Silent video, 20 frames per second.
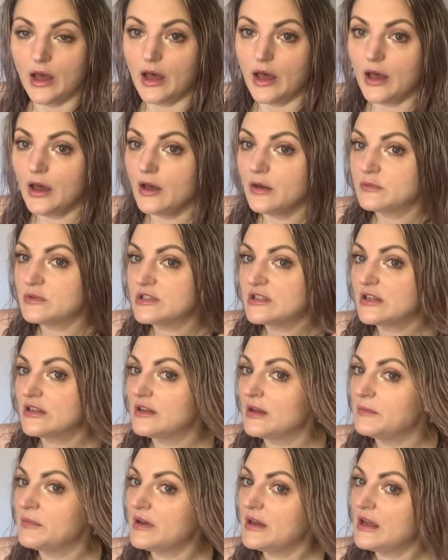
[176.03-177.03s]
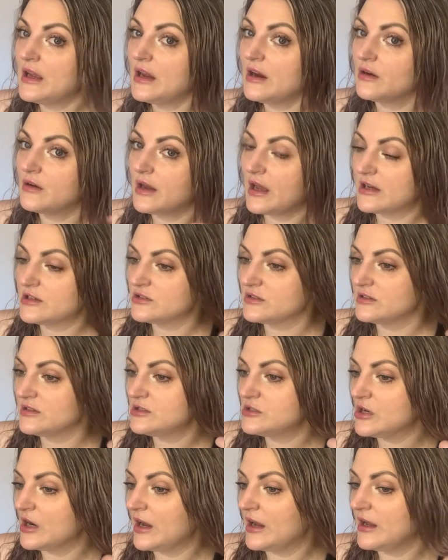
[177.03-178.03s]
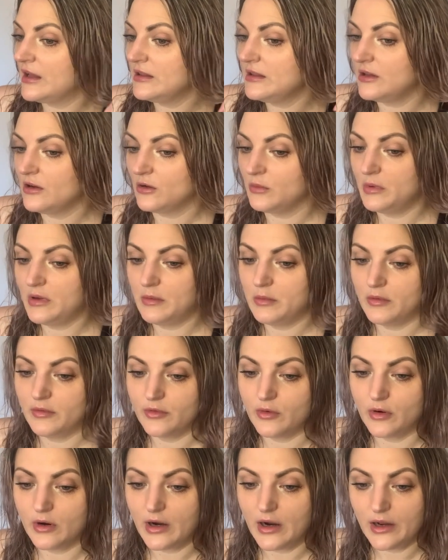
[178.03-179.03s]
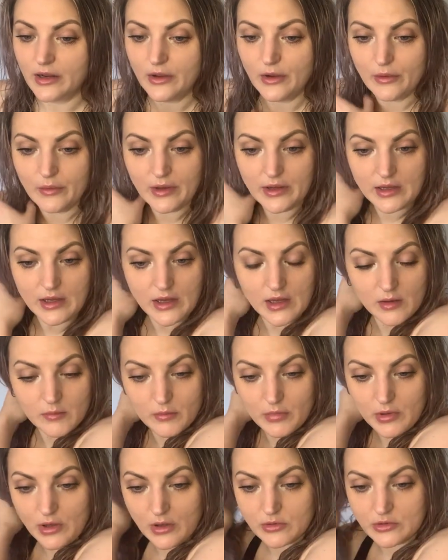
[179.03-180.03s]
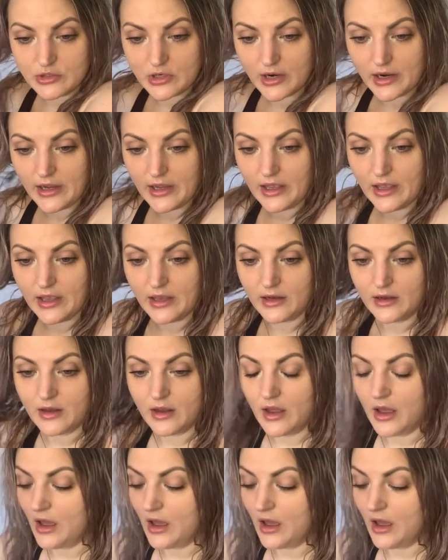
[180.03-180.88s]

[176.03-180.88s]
I'm just gonna let my hair naturally dry a little bit before I go in and blow dry it.